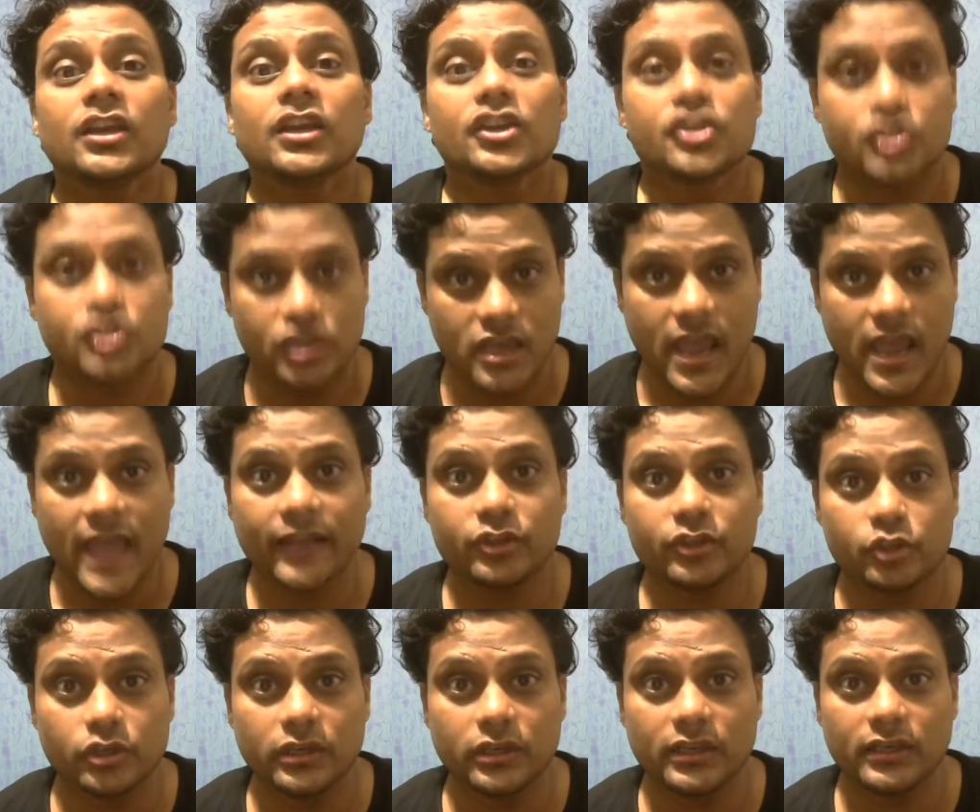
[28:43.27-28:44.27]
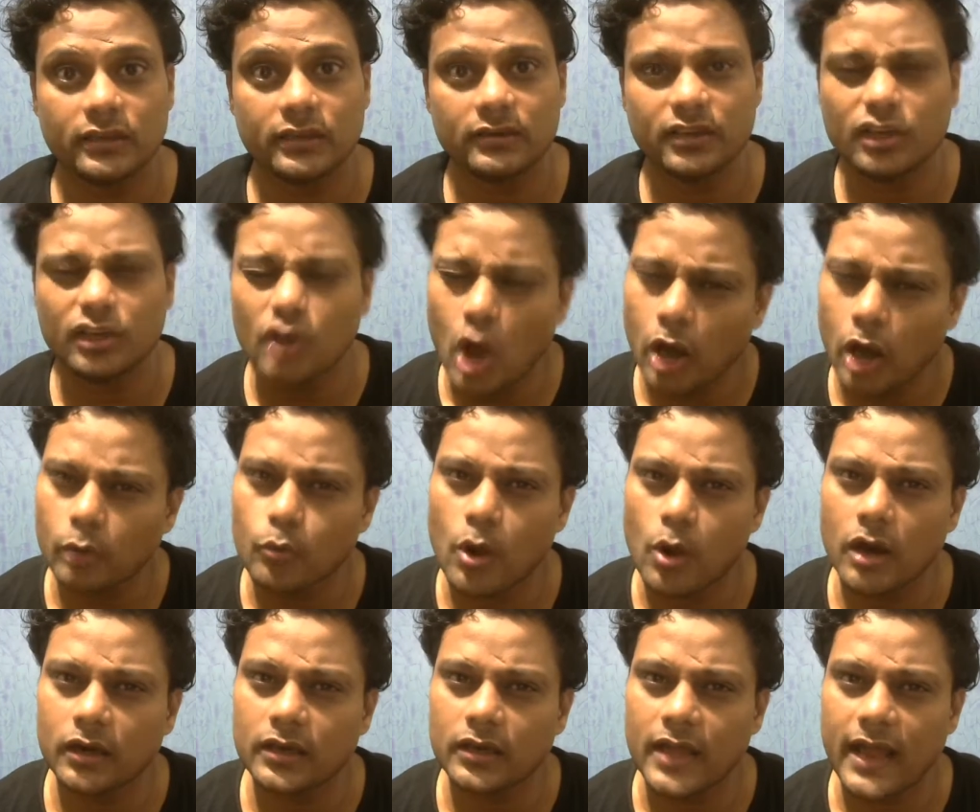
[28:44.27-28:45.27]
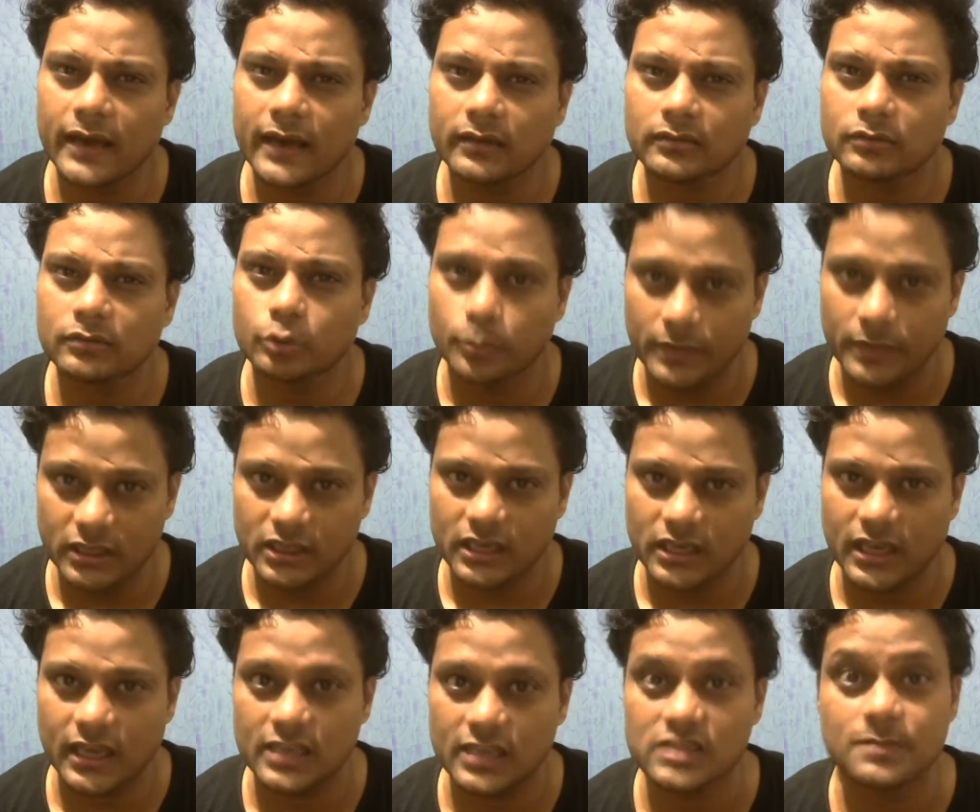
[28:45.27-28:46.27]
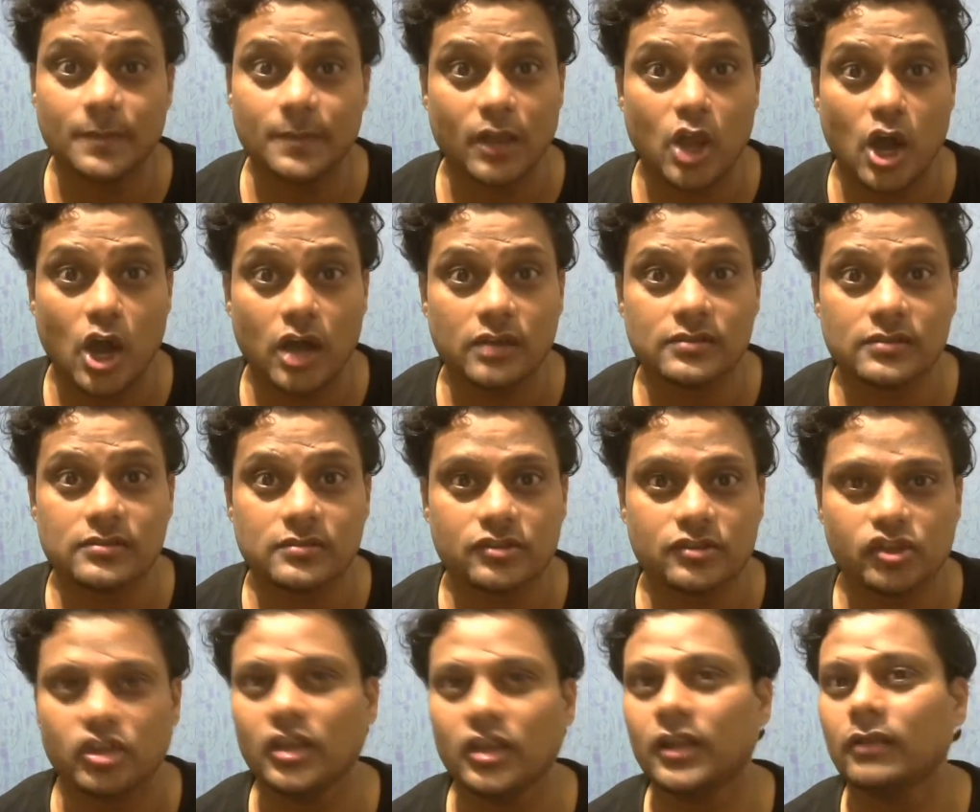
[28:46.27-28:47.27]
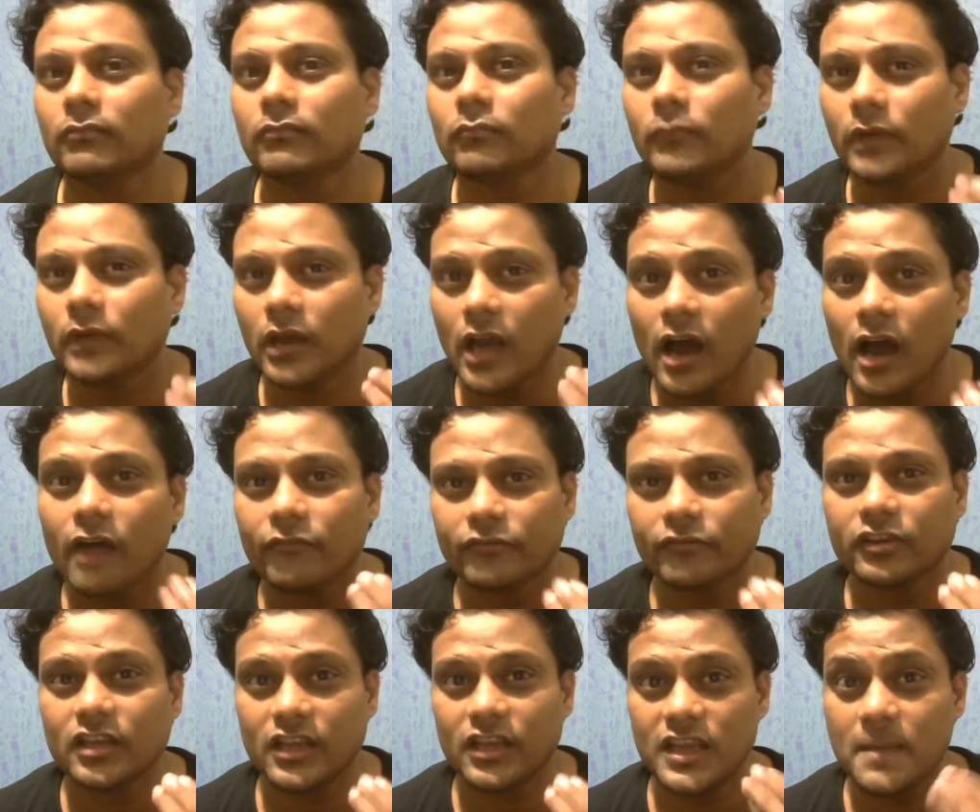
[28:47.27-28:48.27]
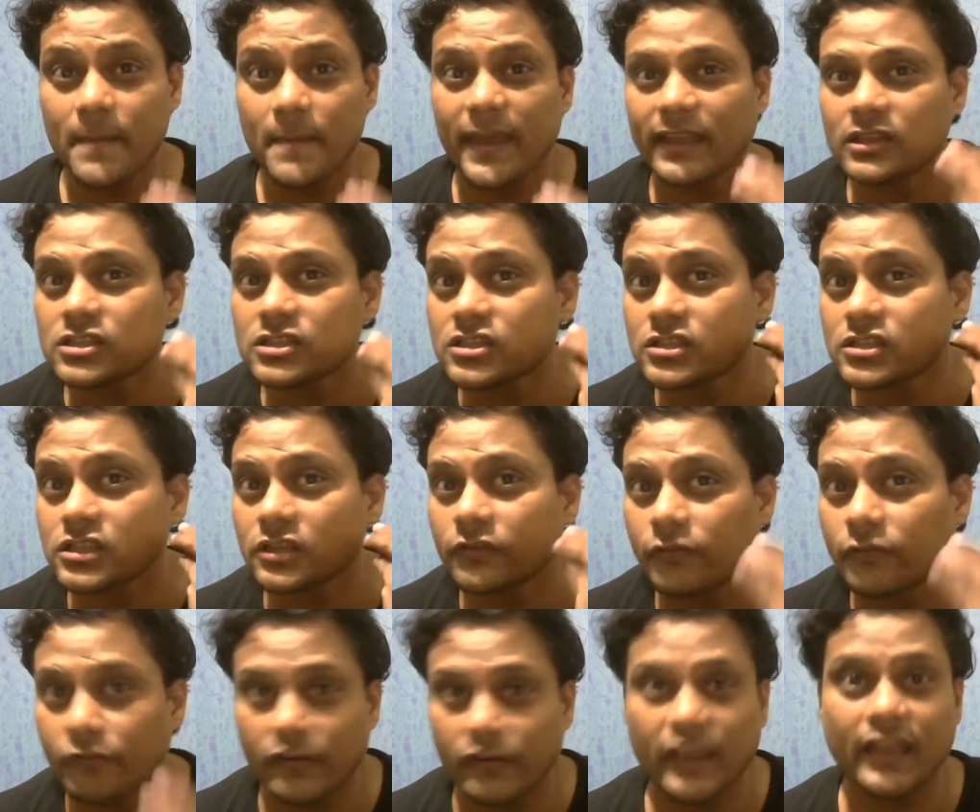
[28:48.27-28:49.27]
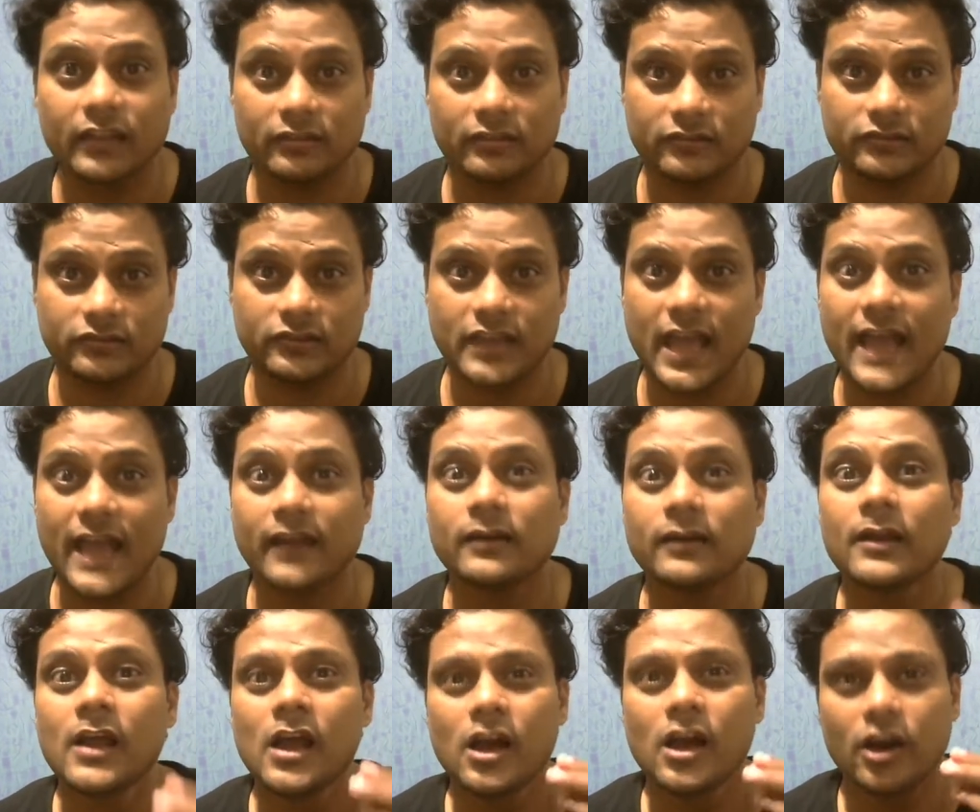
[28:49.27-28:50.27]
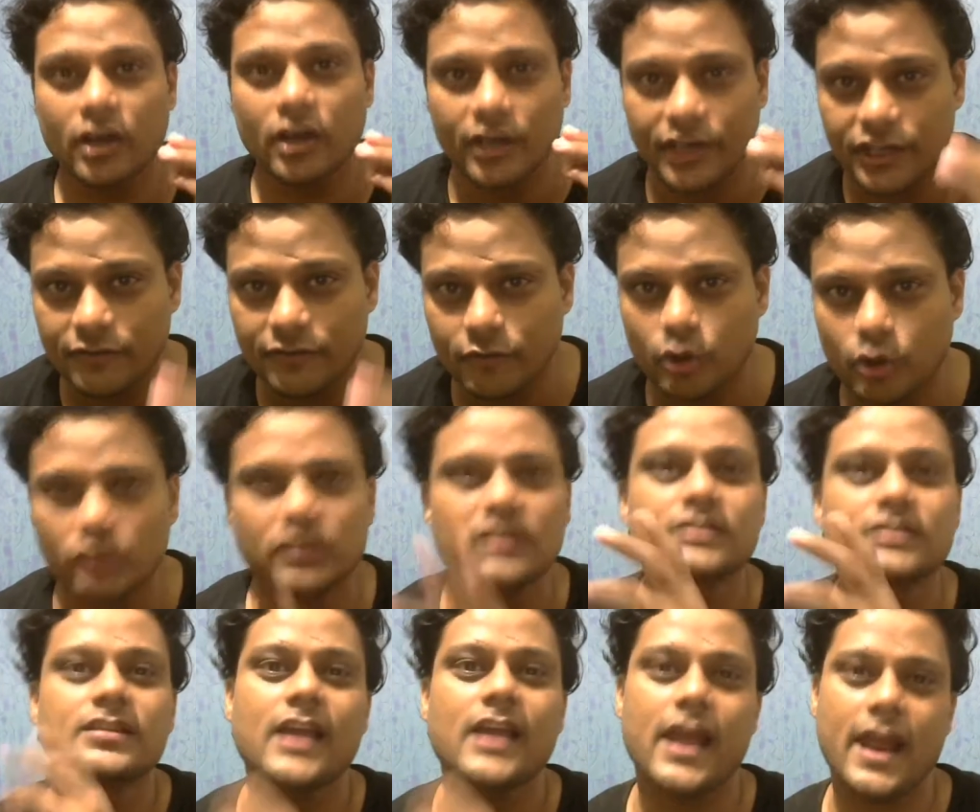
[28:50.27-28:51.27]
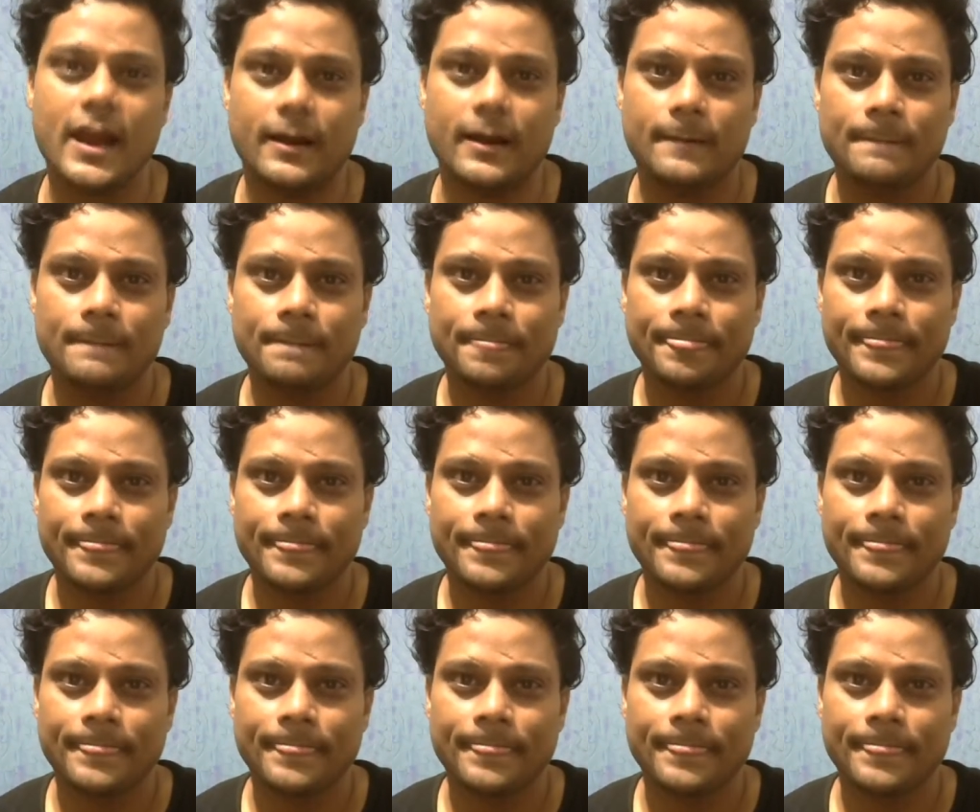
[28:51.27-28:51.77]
She actually did not want that to be the case because she loved the immense faith that her devotees had.